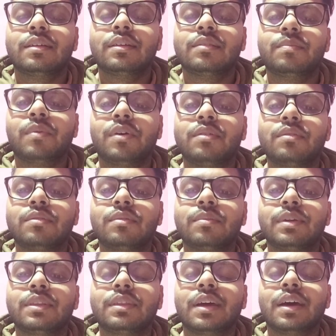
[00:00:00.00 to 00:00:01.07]
respond
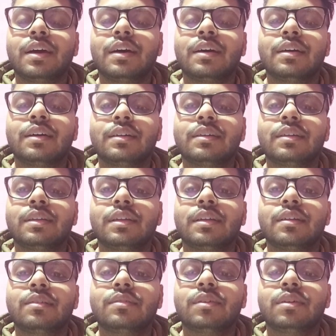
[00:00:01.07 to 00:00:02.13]
with a
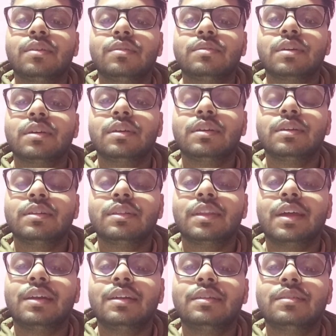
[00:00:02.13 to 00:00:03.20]
solution,
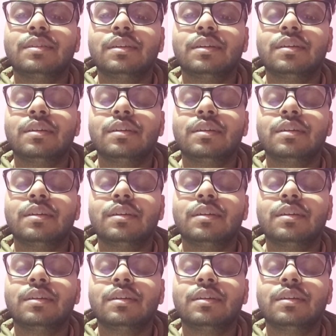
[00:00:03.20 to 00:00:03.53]
that is